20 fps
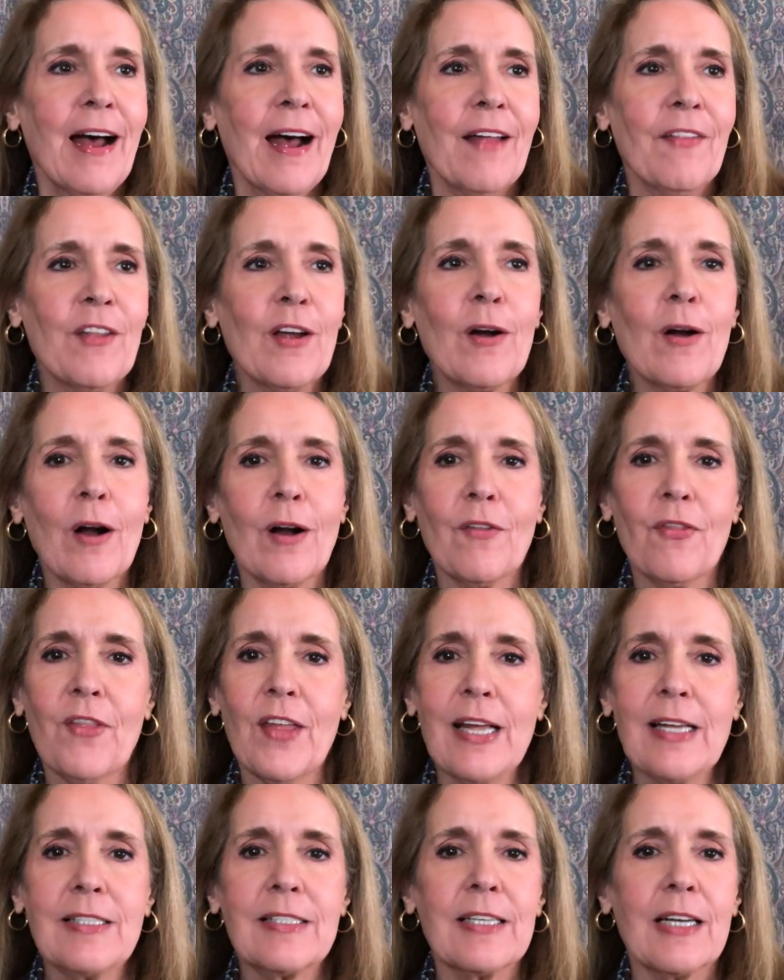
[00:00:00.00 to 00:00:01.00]
There are
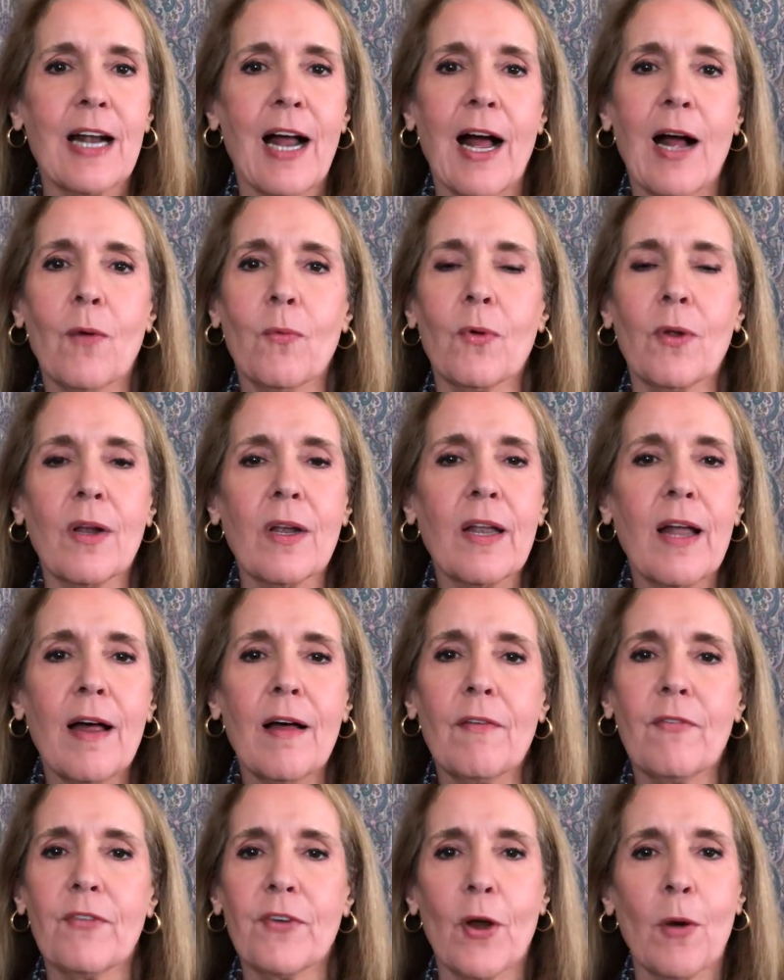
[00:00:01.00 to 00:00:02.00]
things that I will
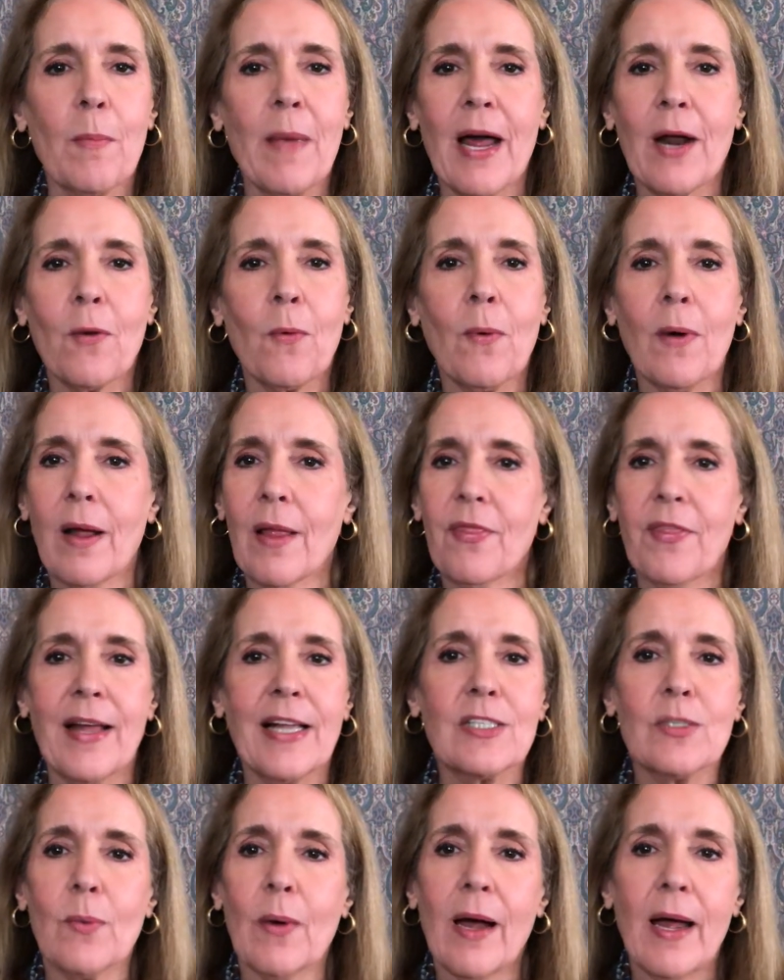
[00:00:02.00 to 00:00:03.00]
love no matter what.
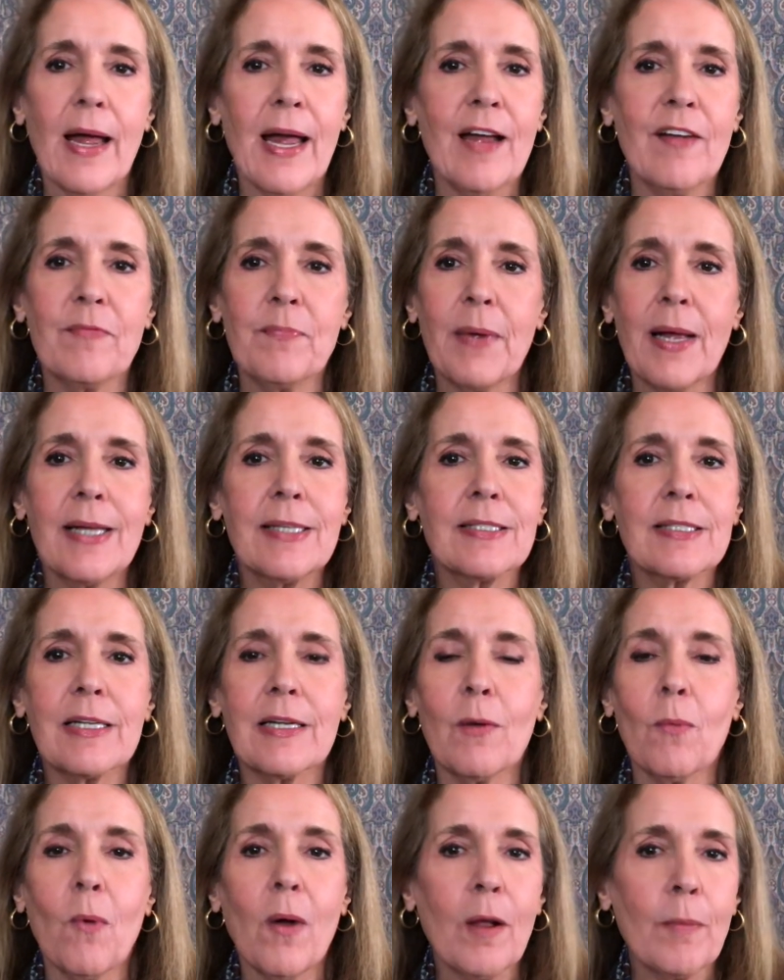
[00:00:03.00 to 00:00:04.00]
That's why I have Paisley
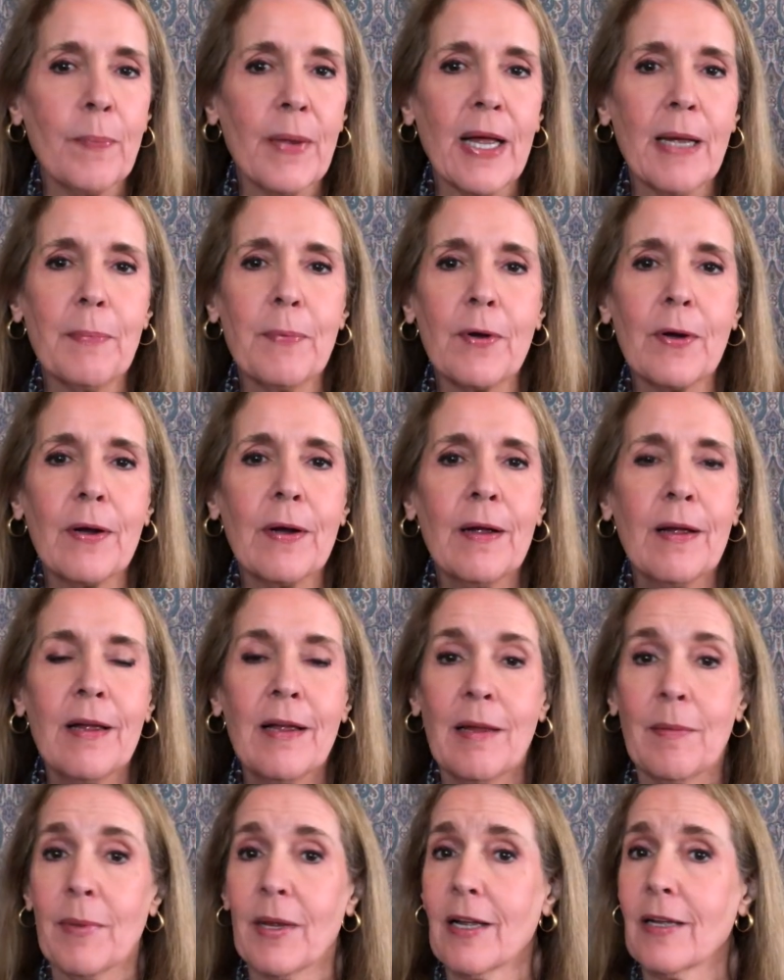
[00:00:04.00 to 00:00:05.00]
wallpaper
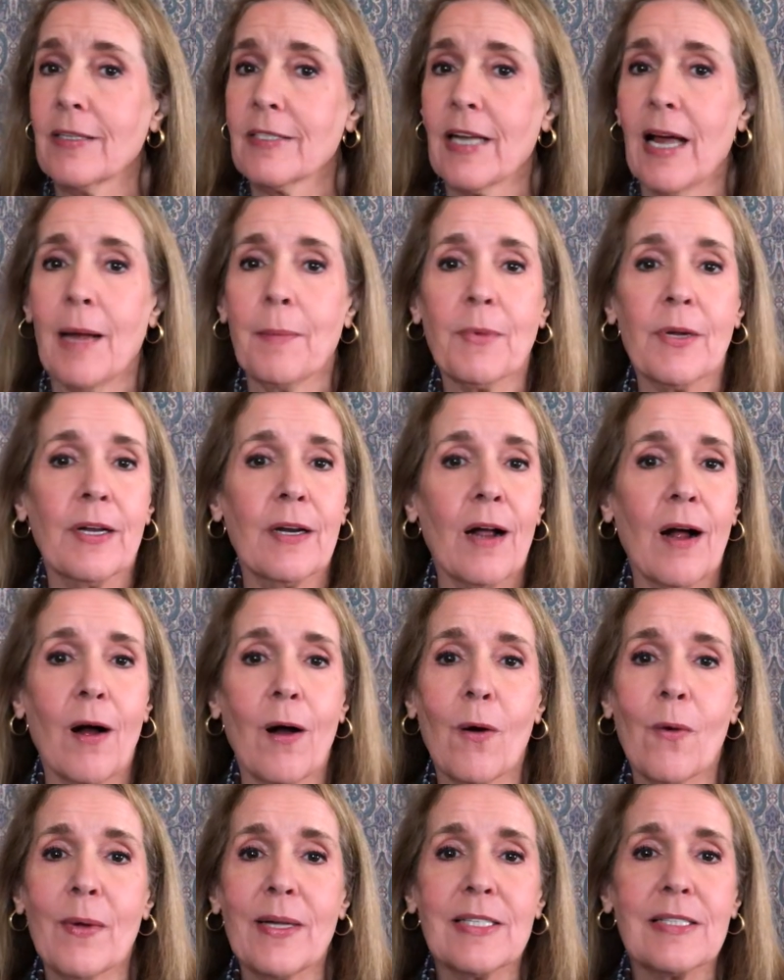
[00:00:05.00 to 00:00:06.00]
because I'm gonna
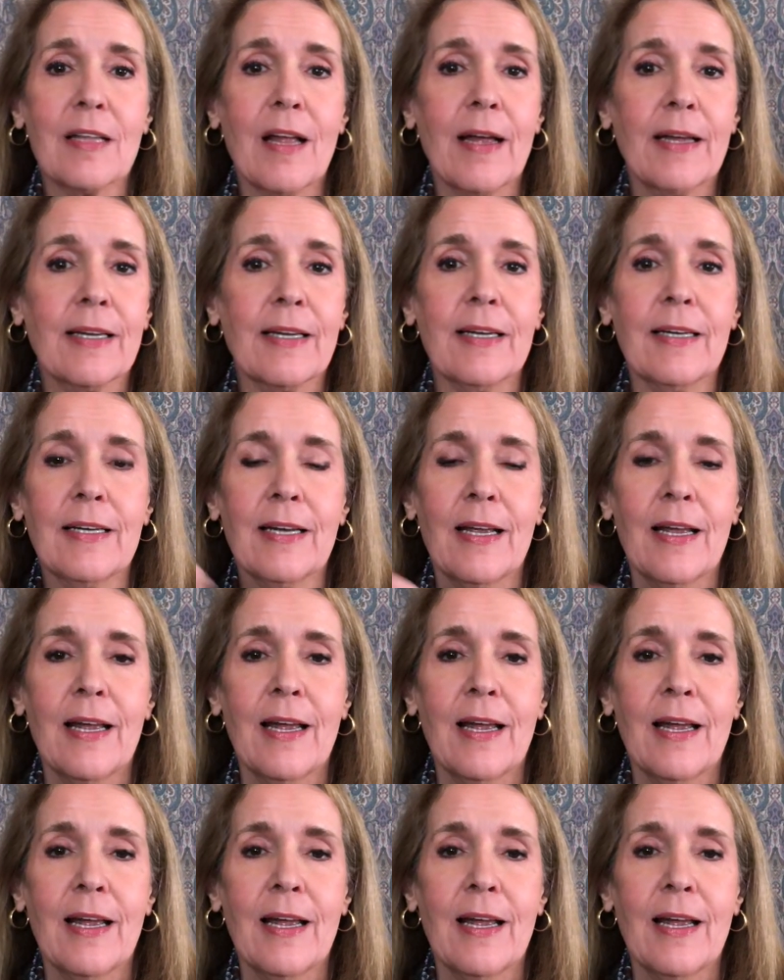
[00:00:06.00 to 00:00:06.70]
always like it.